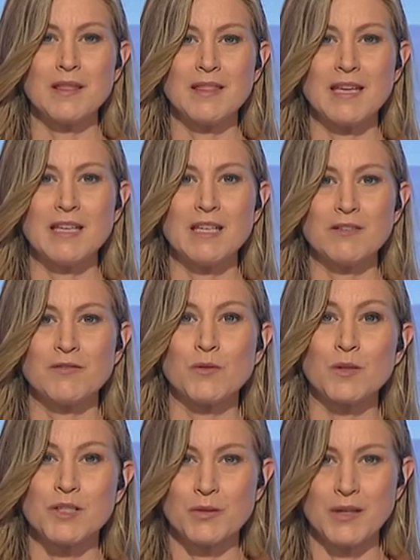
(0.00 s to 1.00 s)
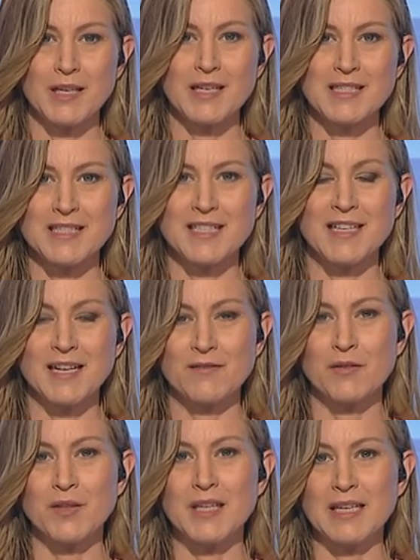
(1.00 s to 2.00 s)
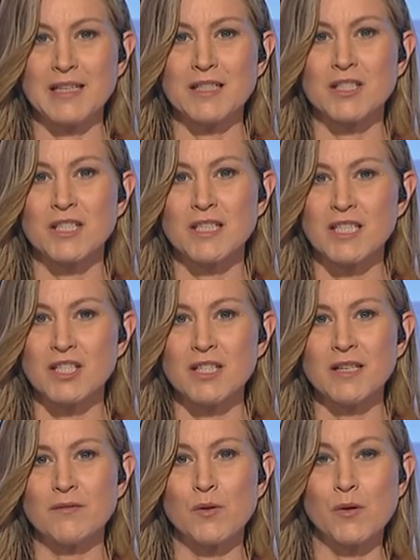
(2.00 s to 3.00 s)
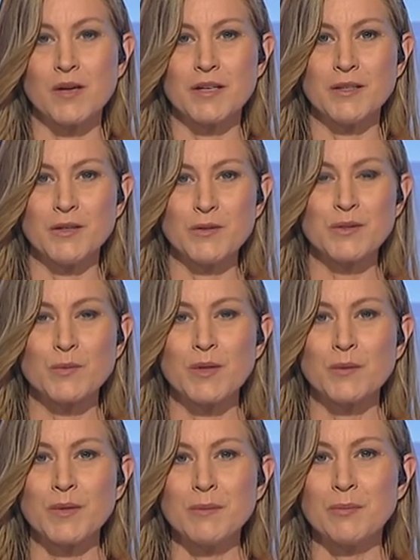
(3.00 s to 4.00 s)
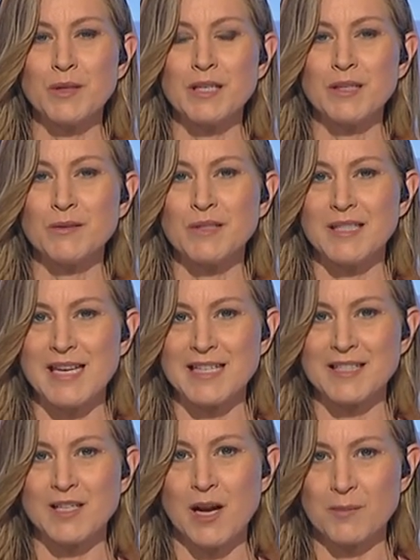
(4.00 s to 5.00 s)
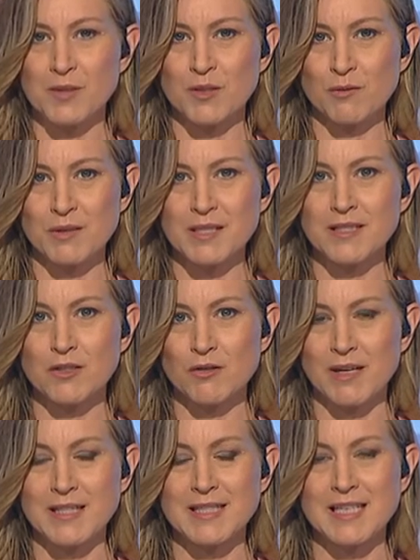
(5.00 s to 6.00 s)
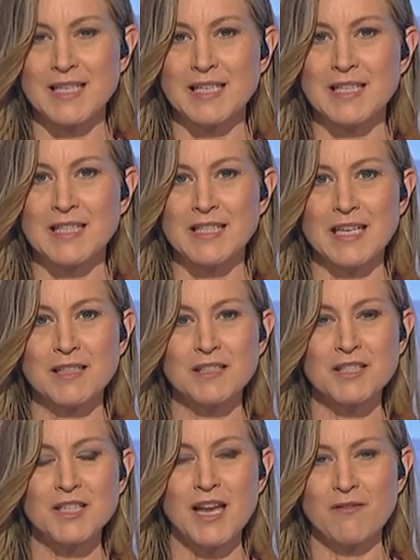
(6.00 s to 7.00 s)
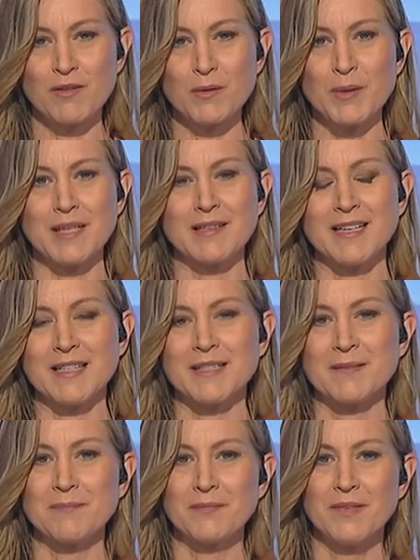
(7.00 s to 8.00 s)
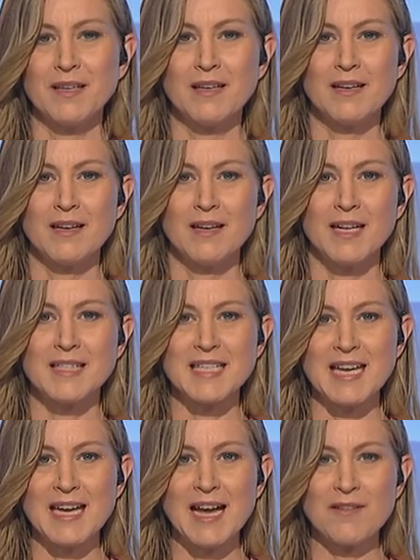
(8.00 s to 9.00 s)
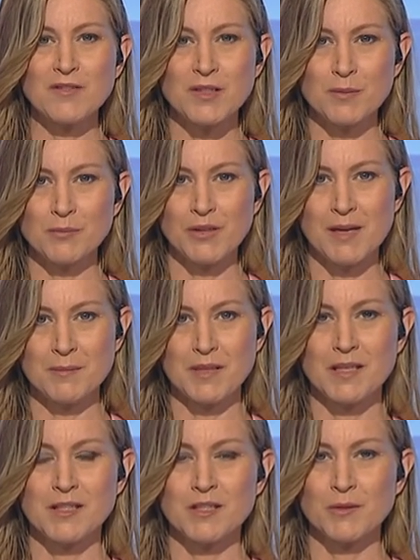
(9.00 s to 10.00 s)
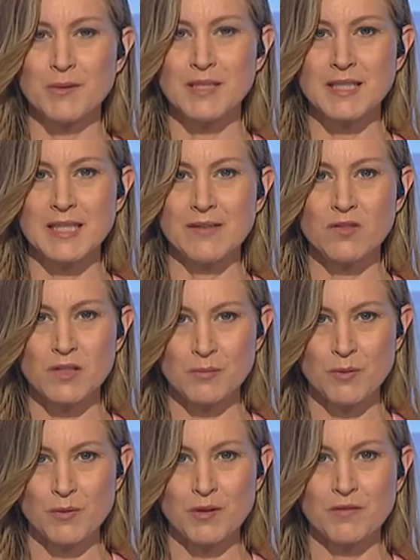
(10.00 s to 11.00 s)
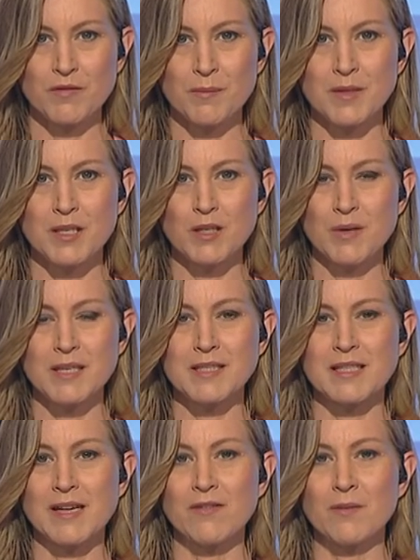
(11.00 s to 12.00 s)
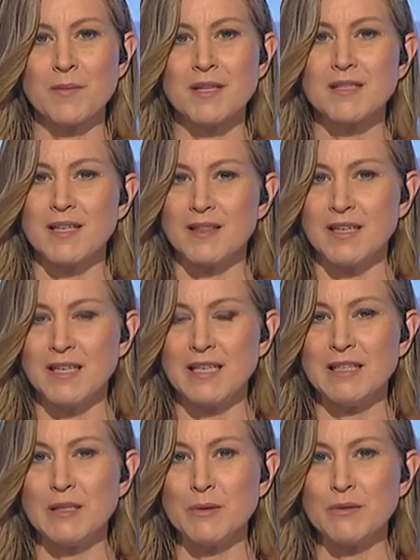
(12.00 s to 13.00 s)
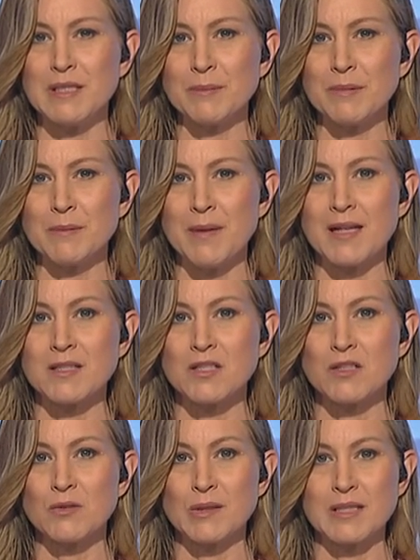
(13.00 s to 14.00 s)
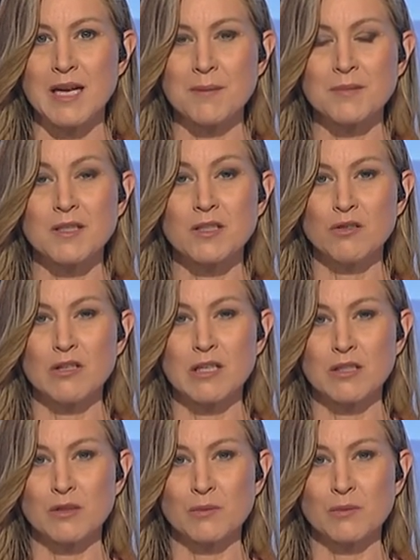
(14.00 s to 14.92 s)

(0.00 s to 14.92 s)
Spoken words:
thank you for joining us tonight for the English edition of Aura News, where we bring you today's top stories translated into English every weeknight. A day after the Prime Minister received support from the US government and the EU diplomats to adopt the judicial